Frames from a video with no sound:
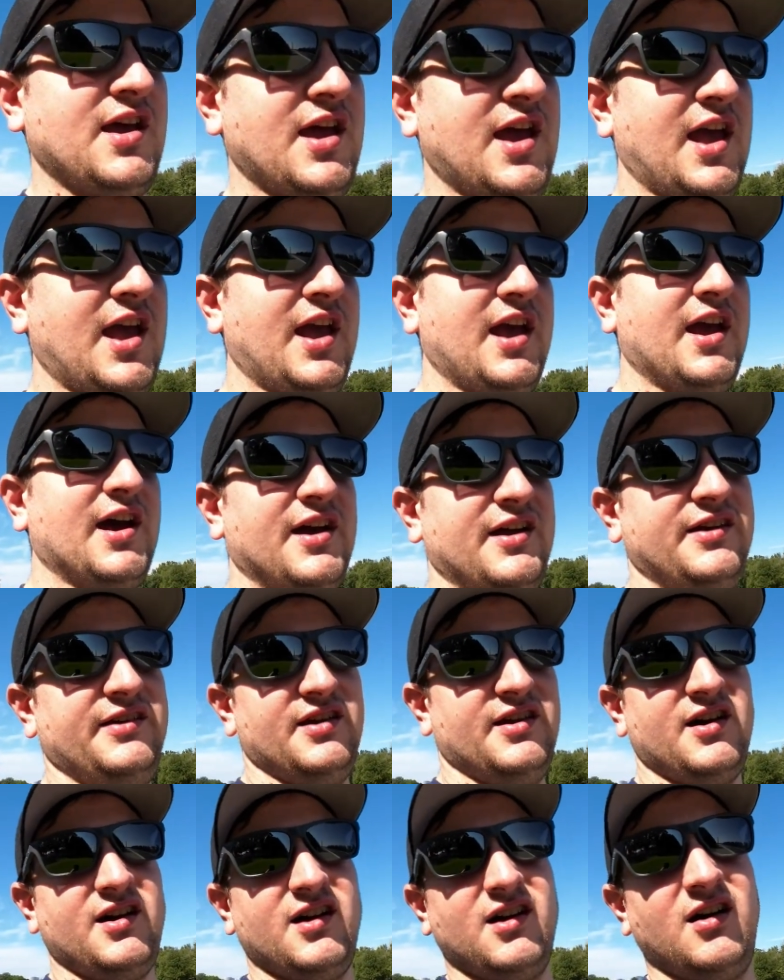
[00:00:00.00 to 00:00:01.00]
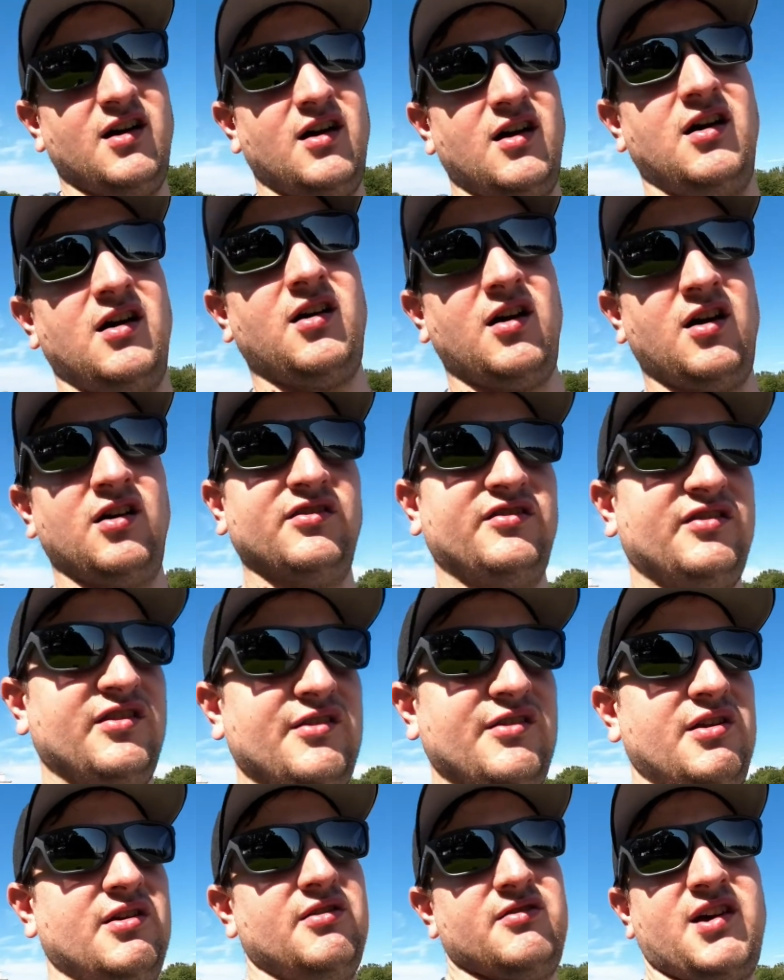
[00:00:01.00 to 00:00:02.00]
And
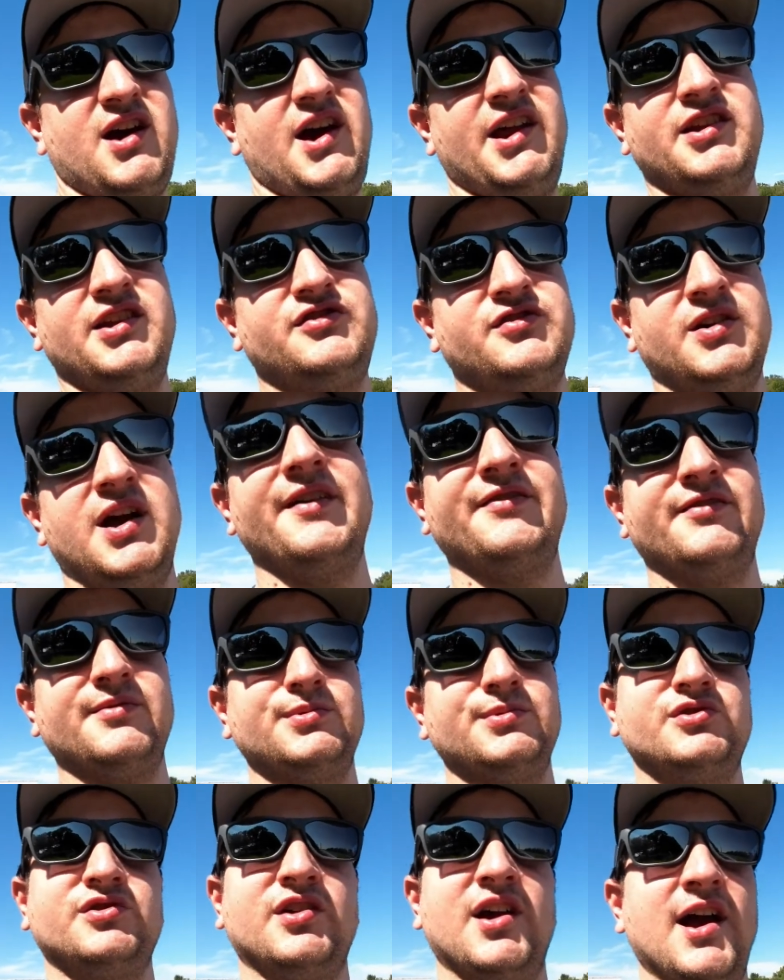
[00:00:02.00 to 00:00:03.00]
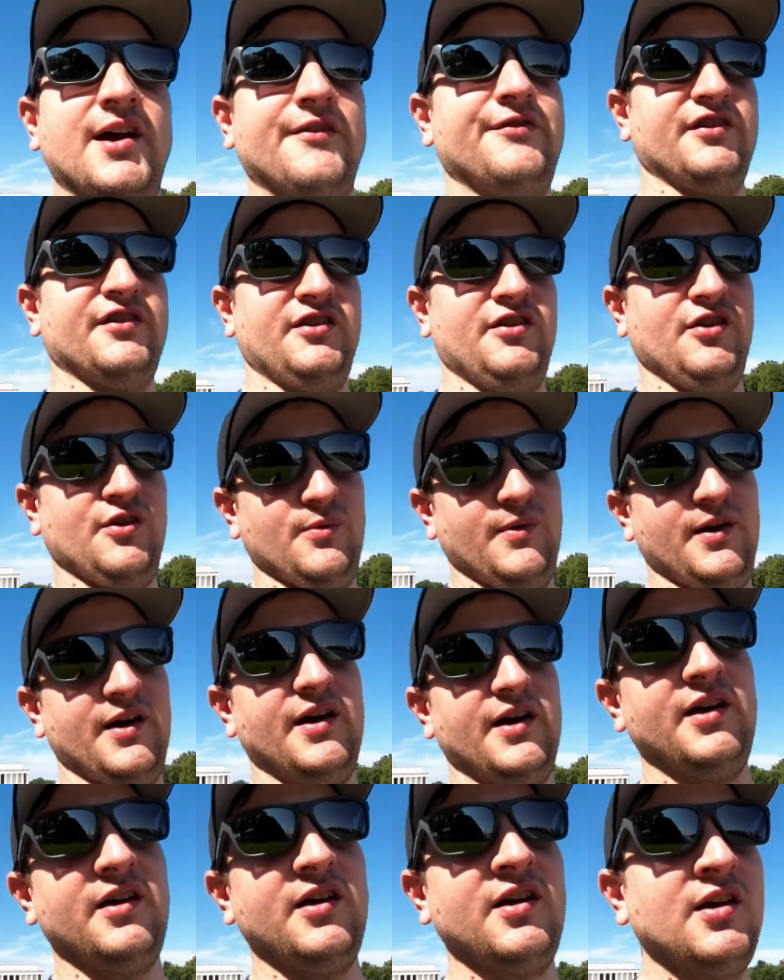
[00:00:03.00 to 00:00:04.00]
also it'll kind of drive some traffic your
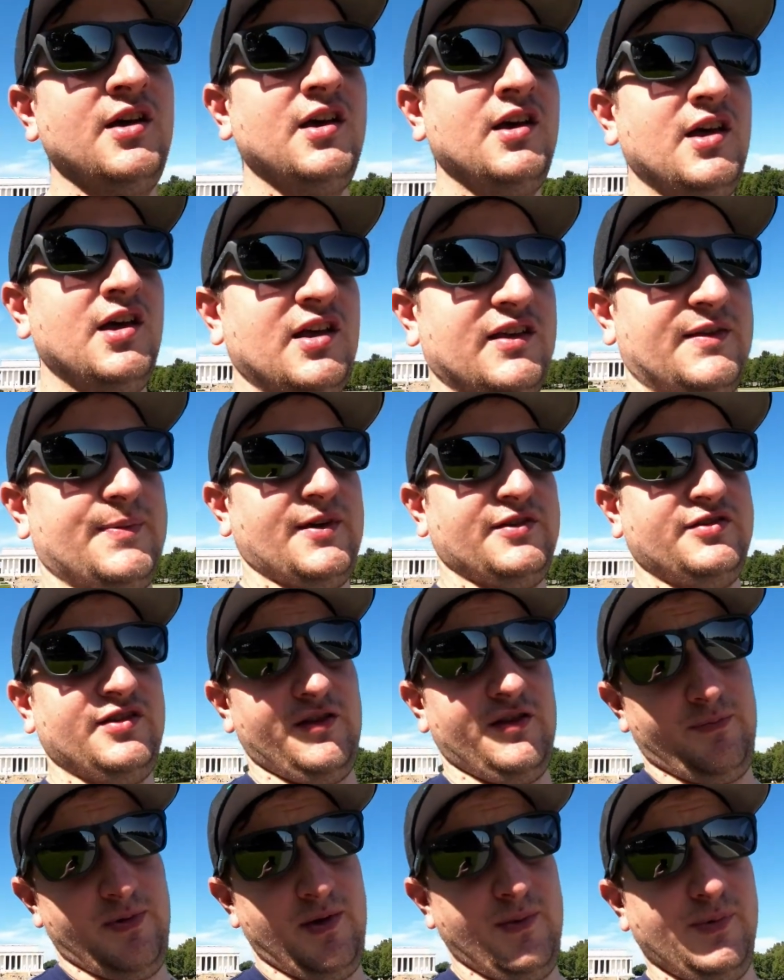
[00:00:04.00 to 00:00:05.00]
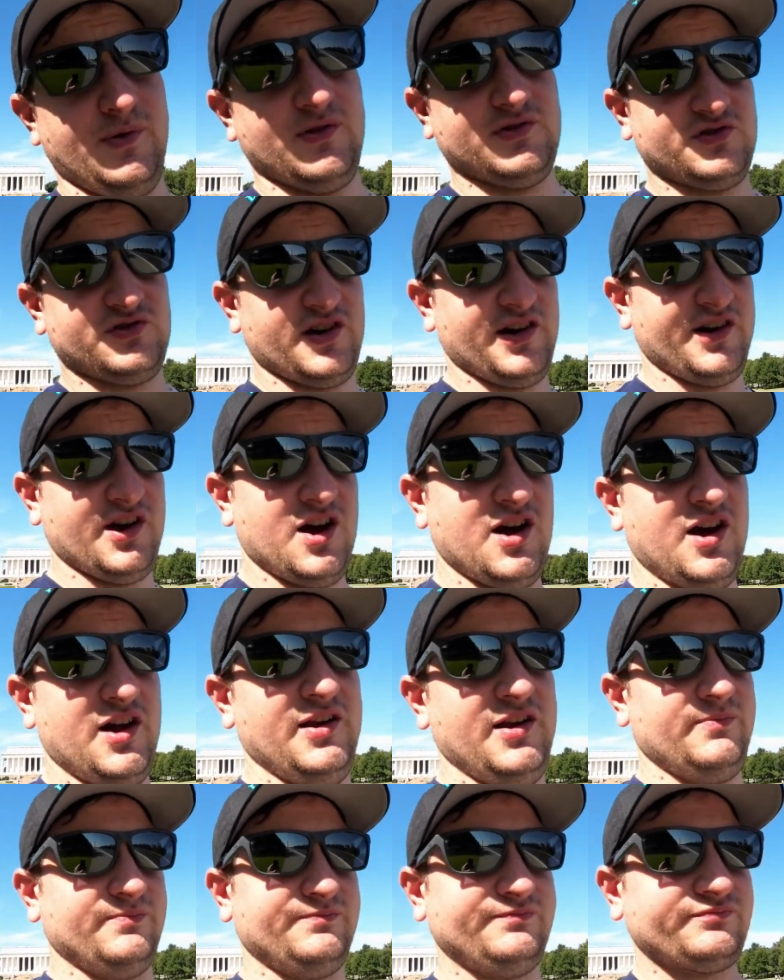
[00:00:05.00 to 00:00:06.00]
way, especially if people are trying to
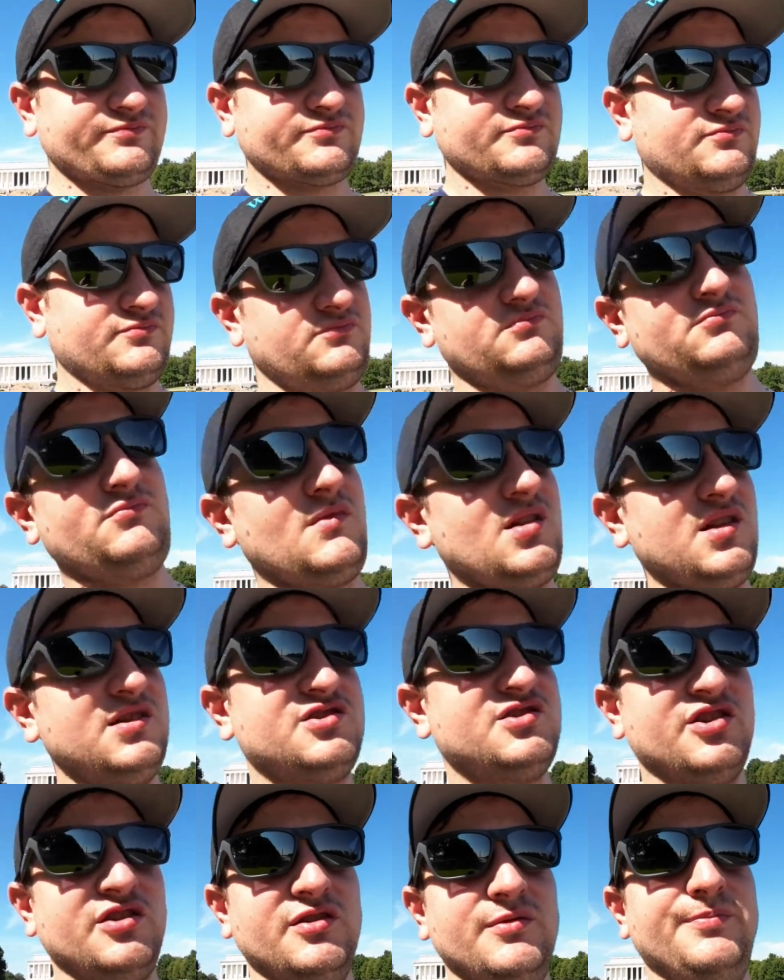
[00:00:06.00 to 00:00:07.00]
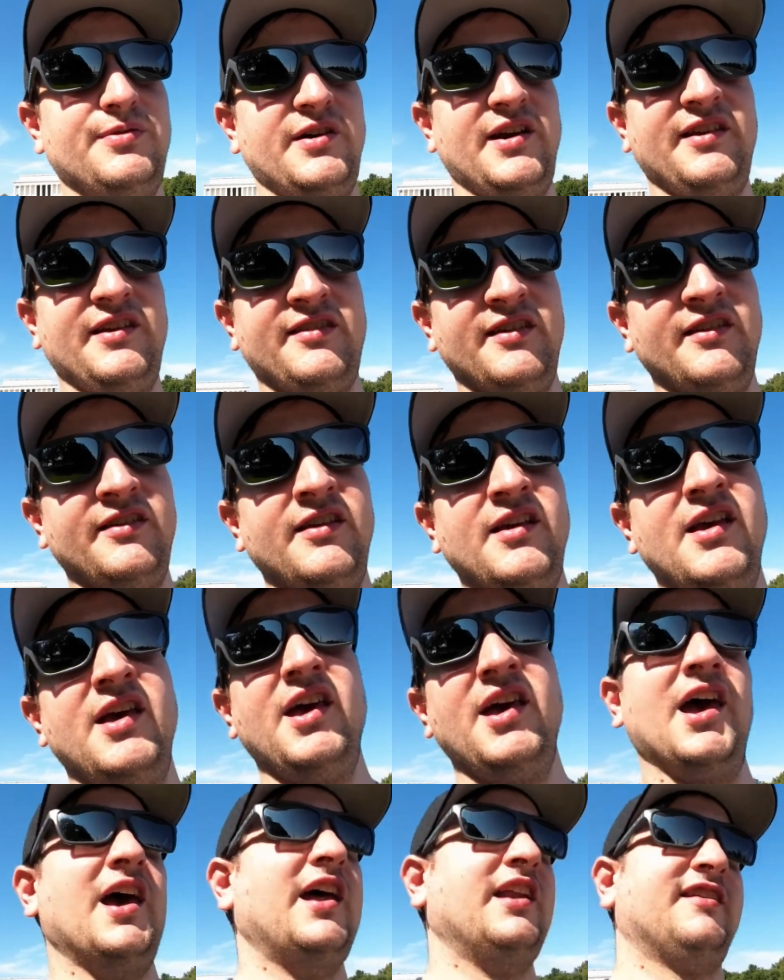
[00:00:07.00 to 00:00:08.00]
hunt certain places,
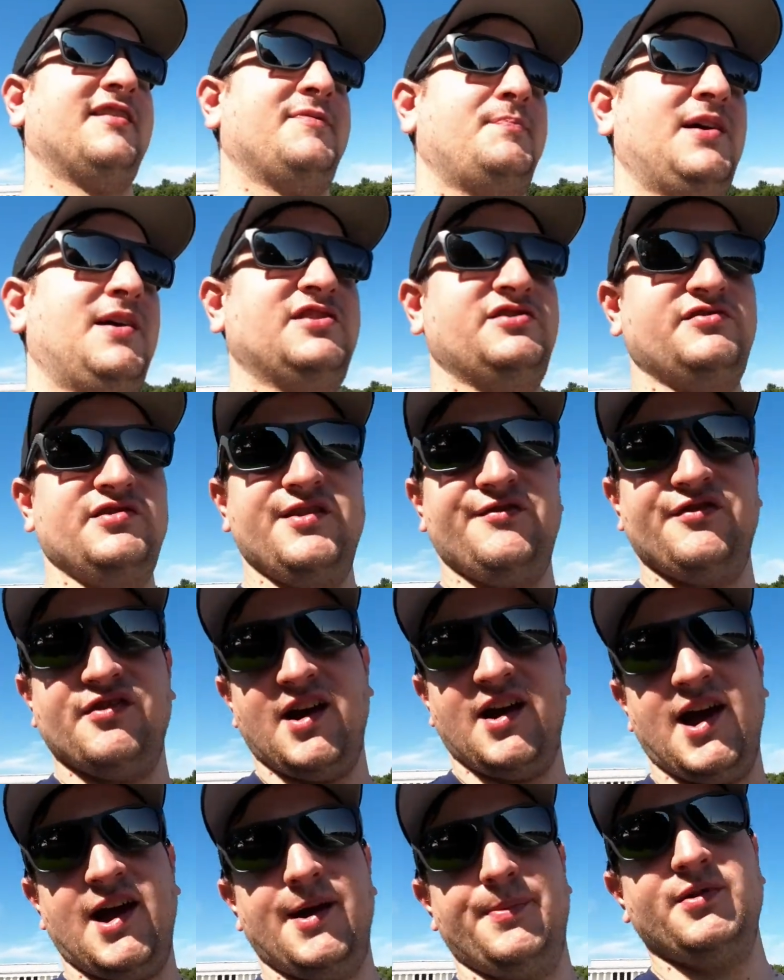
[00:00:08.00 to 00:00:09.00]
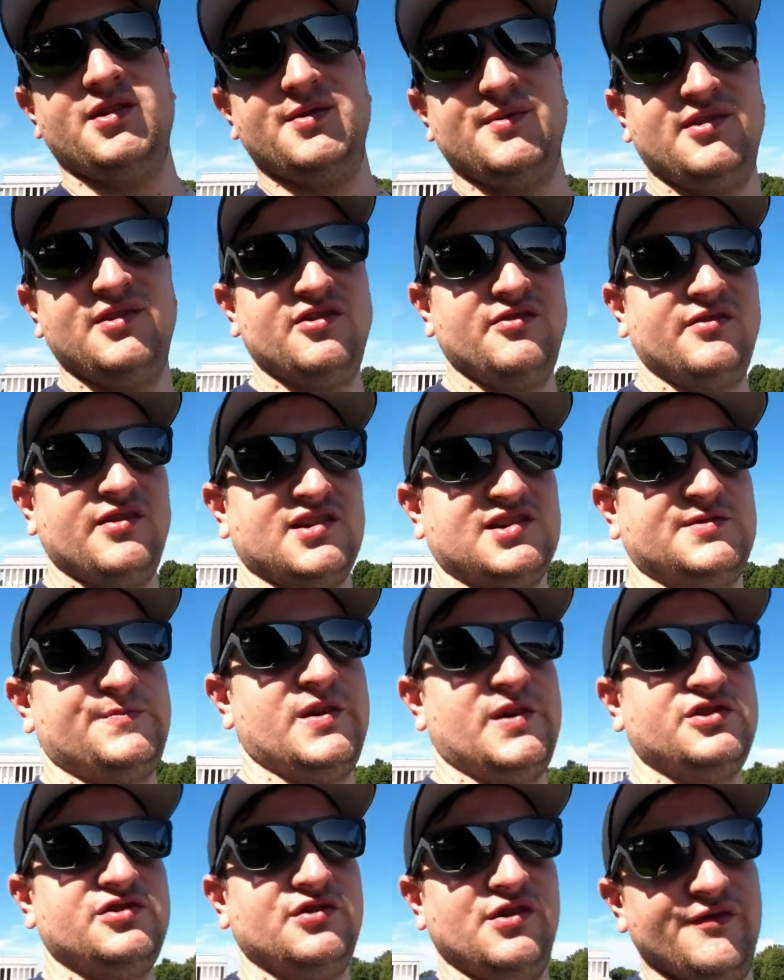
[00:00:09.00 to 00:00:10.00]
and especially if you happen to be doing a
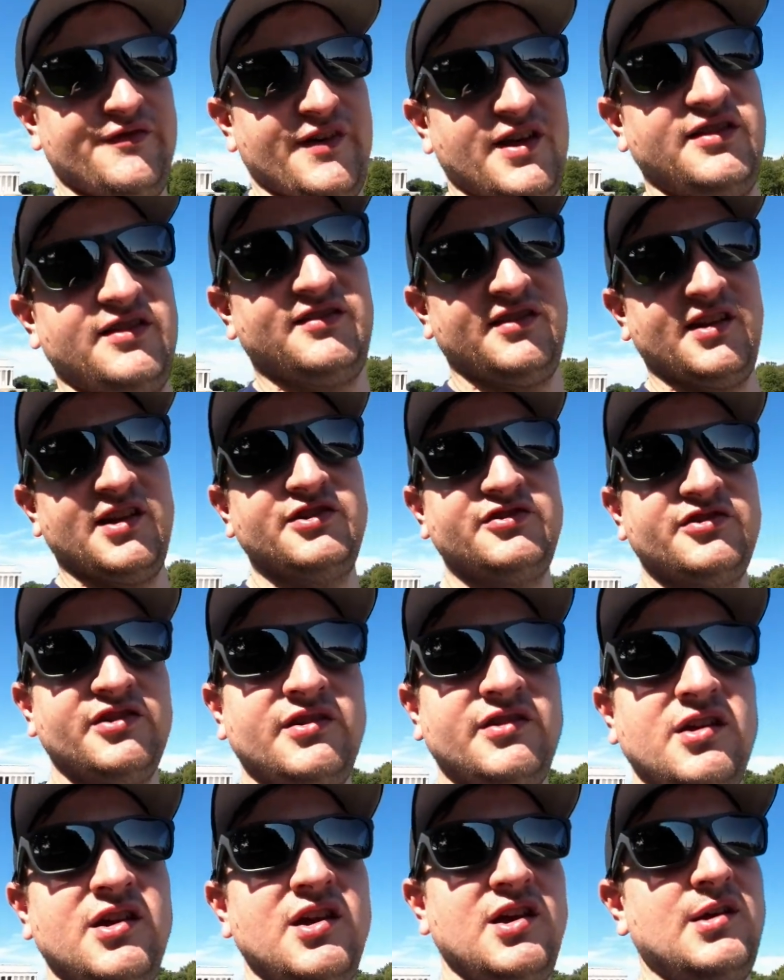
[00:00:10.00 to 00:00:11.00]
special event station.